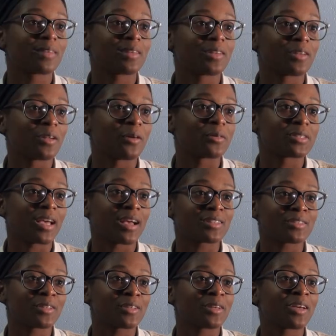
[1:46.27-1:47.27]
and you know, I was
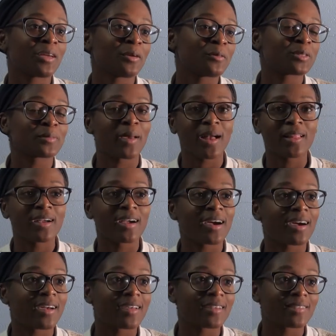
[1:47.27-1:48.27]
asking her, hey, where's
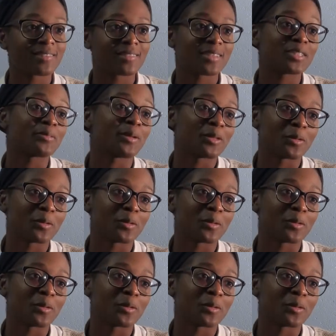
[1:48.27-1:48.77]
Malachi? That's my